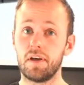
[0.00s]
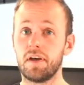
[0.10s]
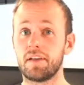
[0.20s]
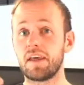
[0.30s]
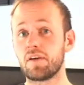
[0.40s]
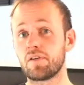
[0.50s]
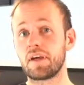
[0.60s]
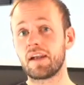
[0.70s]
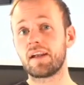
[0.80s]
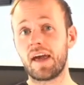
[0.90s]
They could
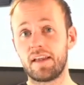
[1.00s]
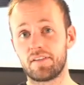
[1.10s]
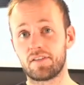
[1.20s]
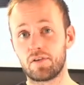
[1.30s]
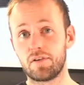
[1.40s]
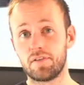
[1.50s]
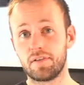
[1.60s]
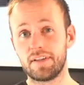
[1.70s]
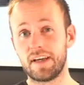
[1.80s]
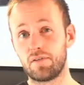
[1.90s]
get an answer
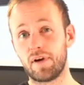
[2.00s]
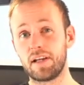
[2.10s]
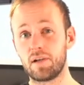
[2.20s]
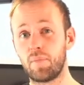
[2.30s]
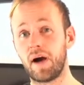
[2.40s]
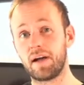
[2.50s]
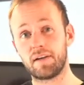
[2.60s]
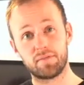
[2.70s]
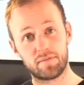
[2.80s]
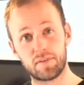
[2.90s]
generated by
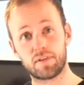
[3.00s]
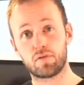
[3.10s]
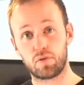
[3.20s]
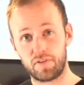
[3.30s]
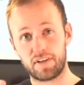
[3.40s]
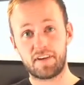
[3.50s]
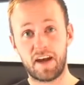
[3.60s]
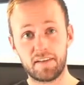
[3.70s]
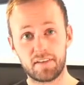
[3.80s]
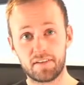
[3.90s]
sort of a
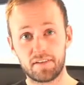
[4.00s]
chat,